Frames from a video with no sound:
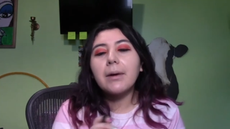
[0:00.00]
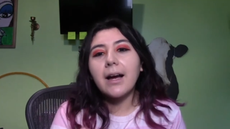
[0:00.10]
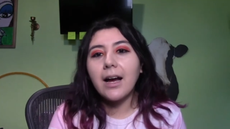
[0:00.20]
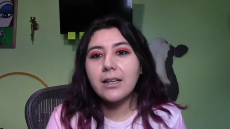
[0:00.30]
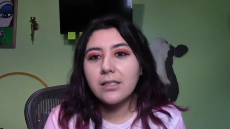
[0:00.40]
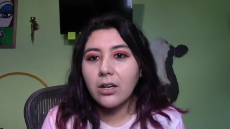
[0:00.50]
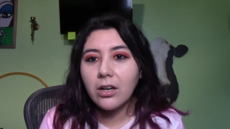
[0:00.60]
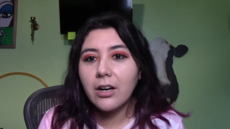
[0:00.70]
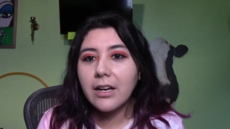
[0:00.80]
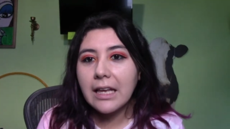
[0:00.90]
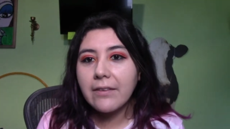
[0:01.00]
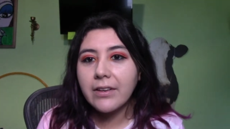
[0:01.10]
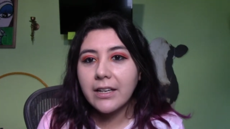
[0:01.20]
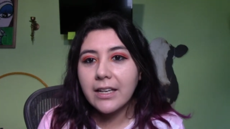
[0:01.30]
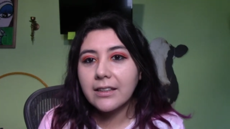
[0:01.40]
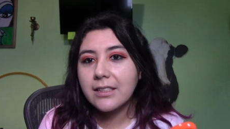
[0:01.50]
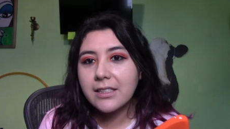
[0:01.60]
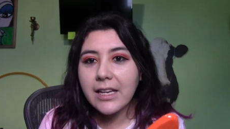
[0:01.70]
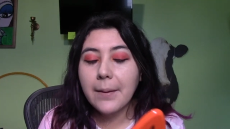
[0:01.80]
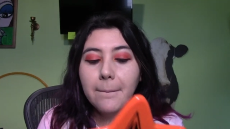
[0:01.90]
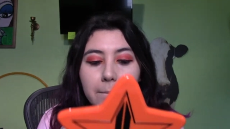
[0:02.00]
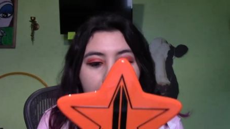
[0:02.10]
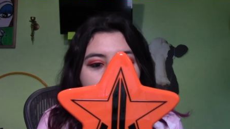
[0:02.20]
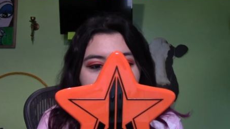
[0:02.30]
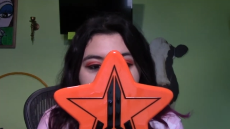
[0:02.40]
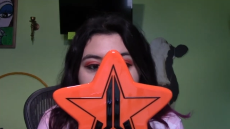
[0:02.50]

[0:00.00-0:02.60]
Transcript: my eyes aren't even in the same body.